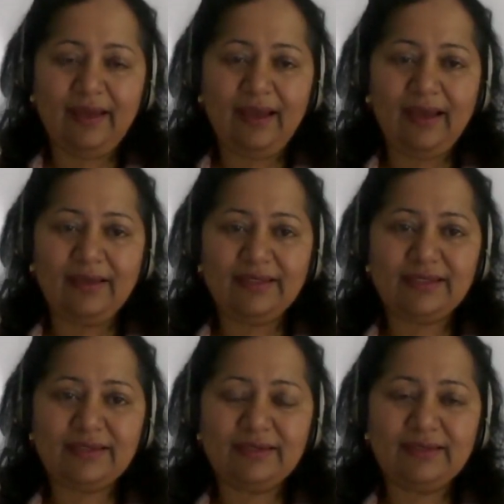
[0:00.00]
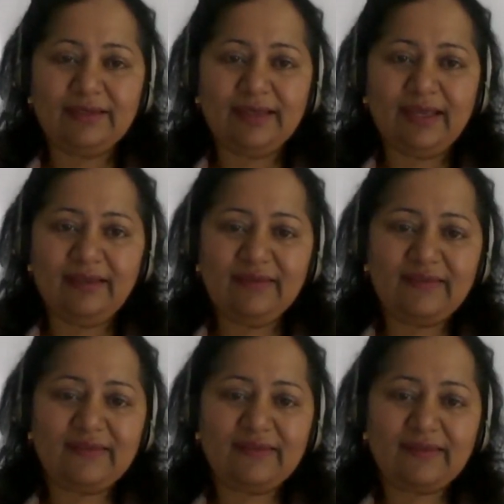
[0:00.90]
and the
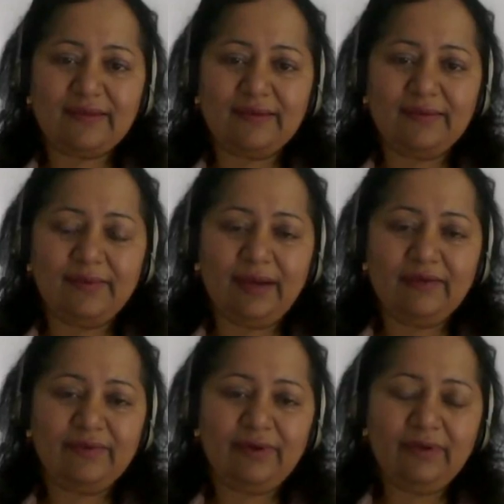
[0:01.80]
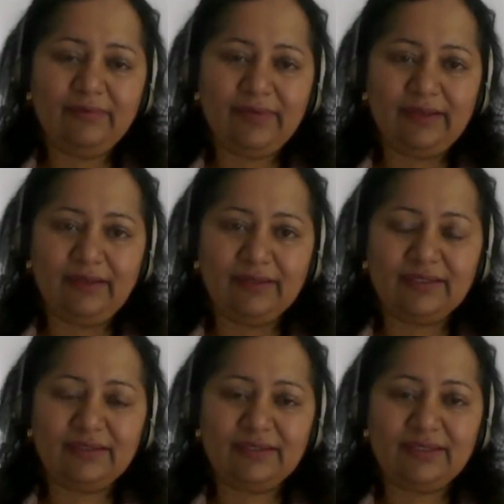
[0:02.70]
gains are followed by losses,